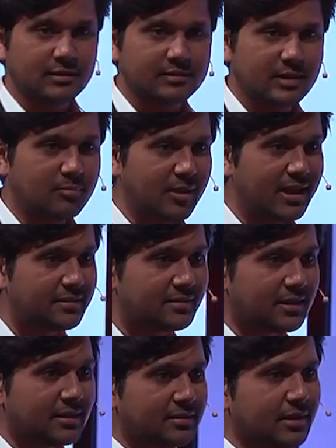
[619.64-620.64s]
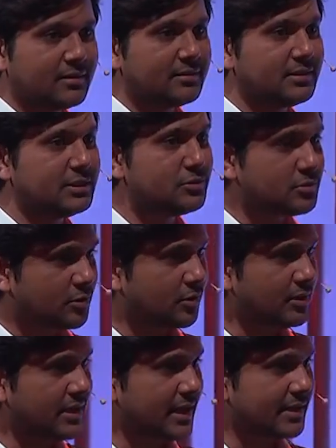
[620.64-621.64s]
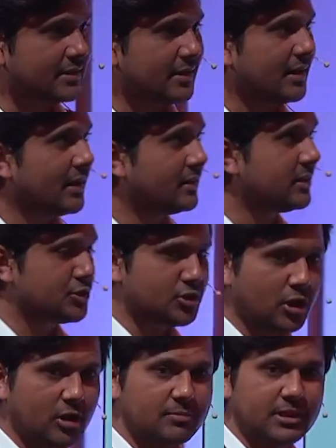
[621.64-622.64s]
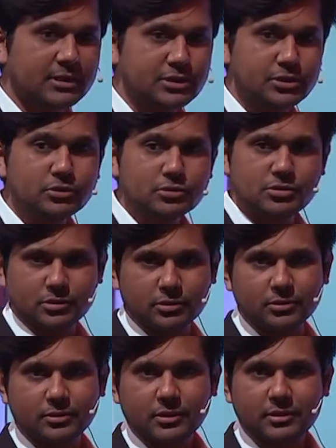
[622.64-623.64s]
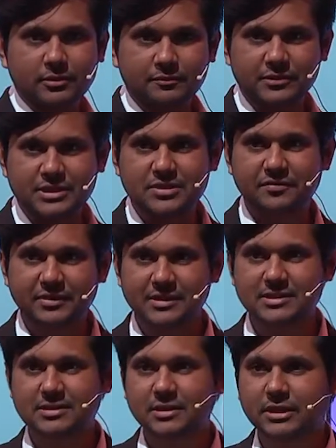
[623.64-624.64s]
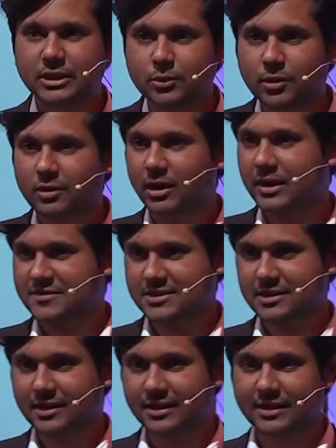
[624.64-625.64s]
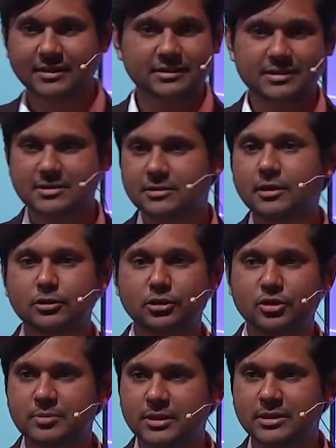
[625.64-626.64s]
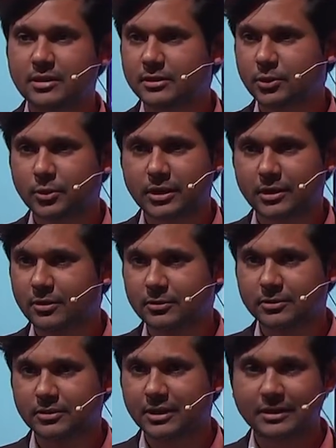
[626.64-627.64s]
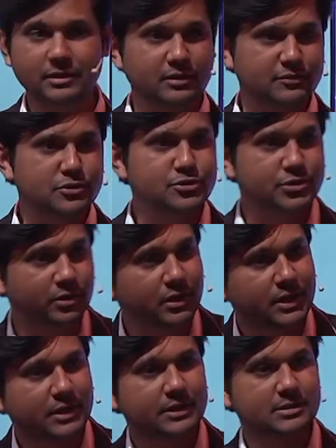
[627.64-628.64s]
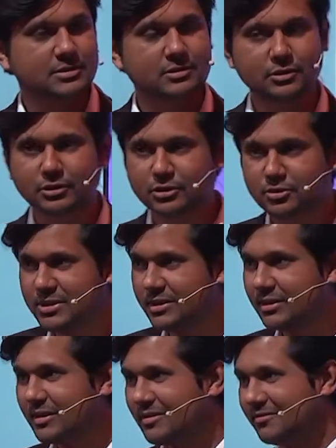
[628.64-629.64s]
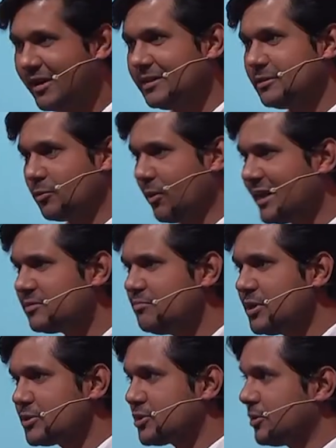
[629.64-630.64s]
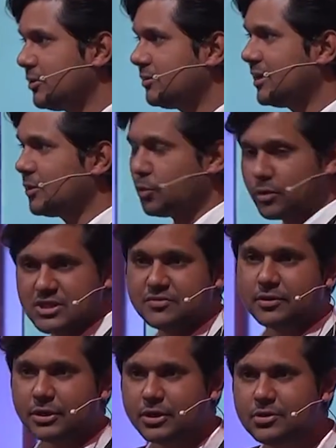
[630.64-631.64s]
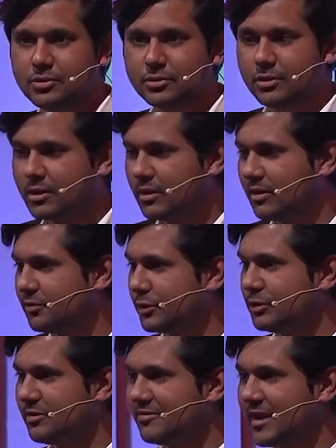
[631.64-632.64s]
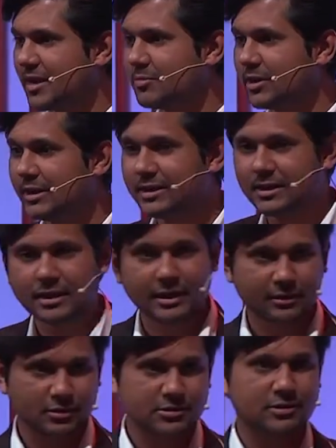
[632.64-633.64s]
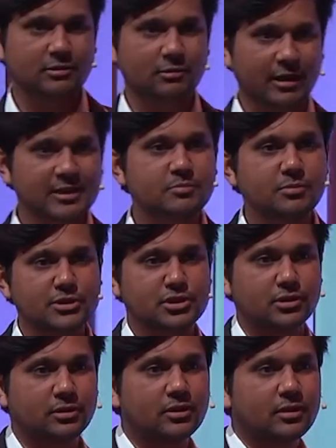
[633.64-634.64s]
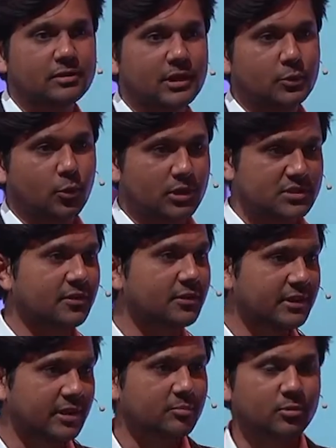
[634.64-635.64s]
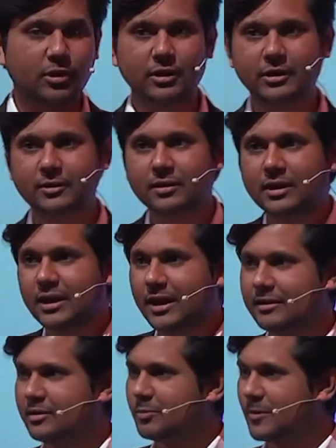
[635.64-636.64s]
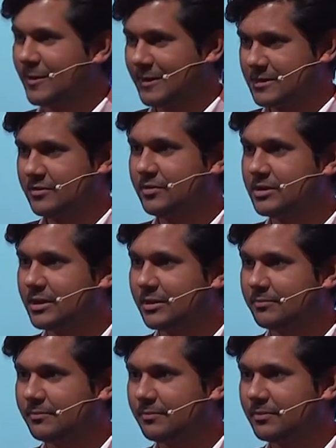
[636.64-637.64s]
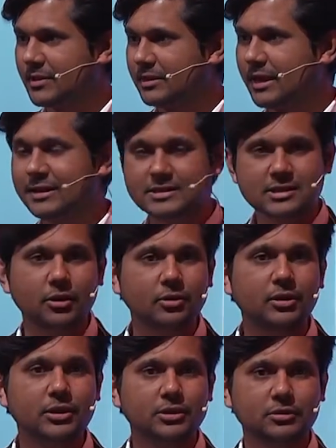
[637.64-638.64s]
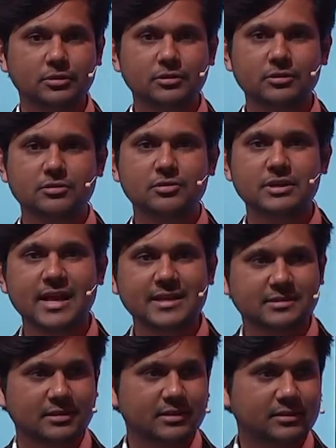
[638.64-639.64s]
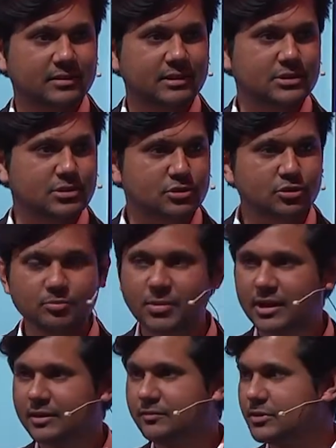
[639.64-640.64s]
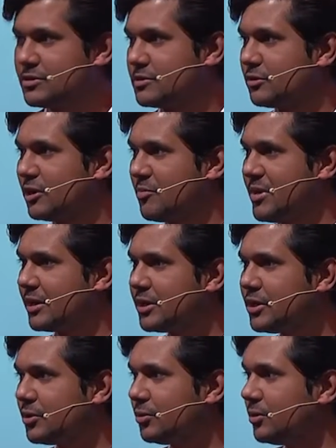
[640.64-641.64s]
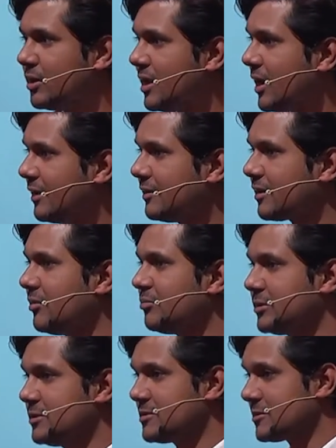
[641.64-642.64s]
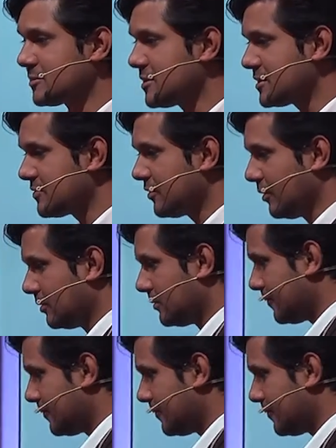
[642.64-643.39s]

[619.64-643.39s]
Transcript: the blend that you create and the job that you do which fits your lifestyle, and it is not going to be the other way around. And in the future, it is going to be find the right mixture that works for you and for your family, and also the right mixture that works for the employer and the productivity. That is how you're going to create these two blend, which is going to make you and the company successful.